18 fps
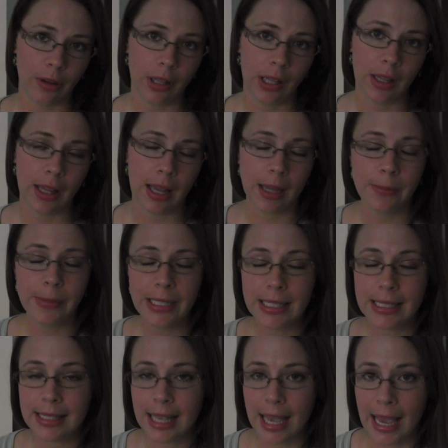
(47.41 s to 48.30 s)
Climate
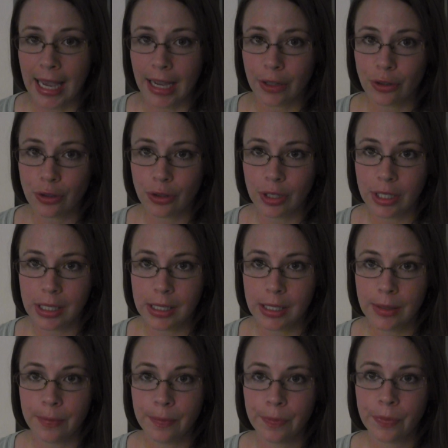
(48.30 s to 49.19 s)
is
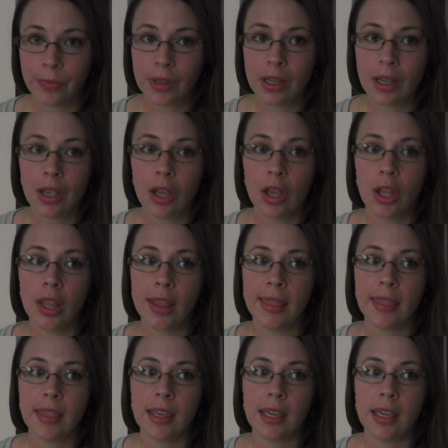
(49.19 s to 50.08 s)
actually
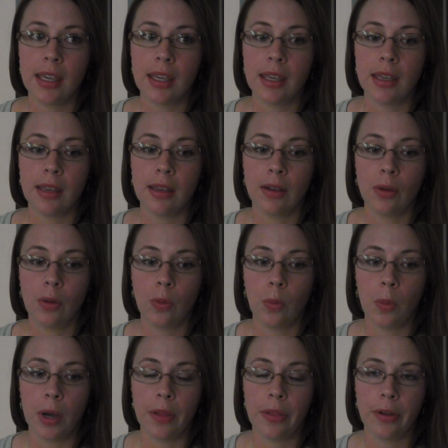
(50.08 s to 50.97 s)
the
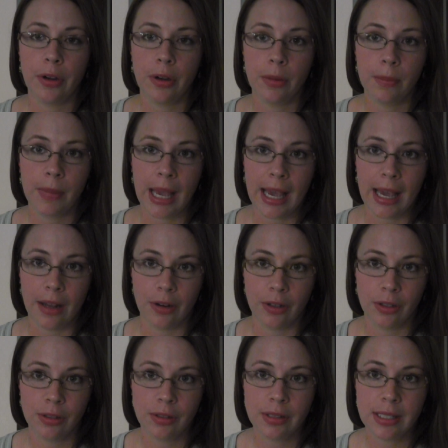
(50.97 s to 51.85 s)
weather
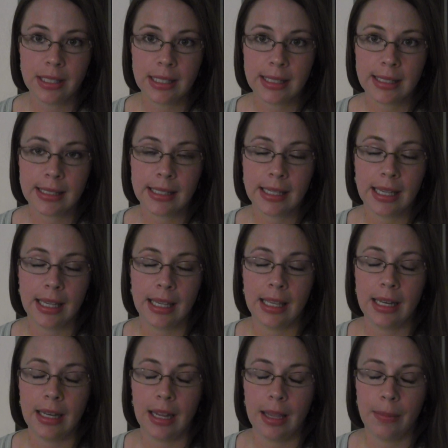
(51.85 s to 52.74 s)
patterns
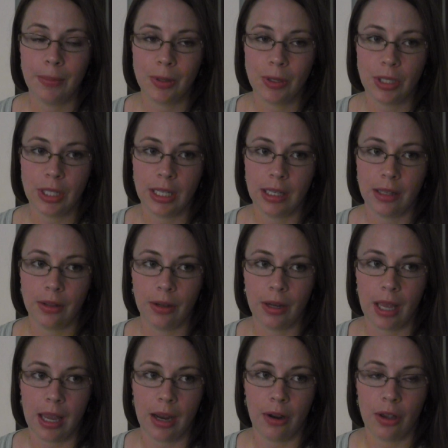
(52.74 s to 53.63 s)
in a particular
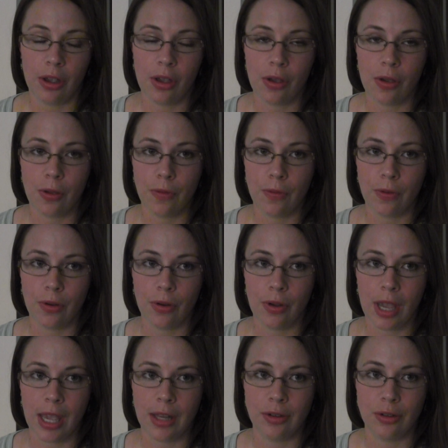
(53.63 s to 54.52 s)
area over
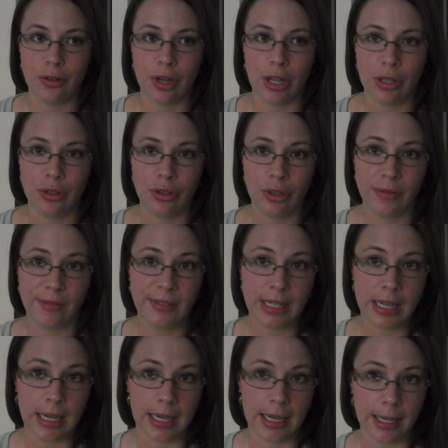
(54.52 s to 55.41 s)
a duration of
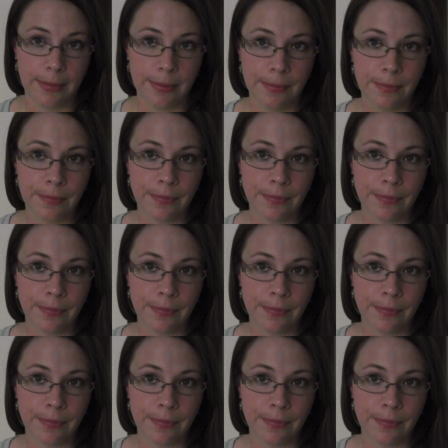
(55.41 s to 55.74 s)
time,